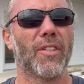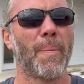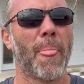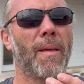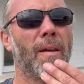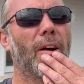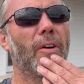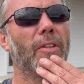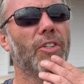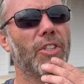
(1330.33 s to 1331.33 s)

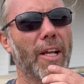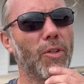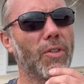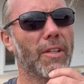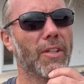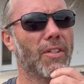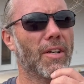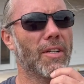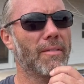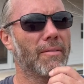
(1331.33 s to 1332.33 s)
Are there shadows on the
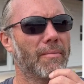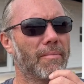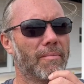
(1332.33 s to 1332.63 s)
sun?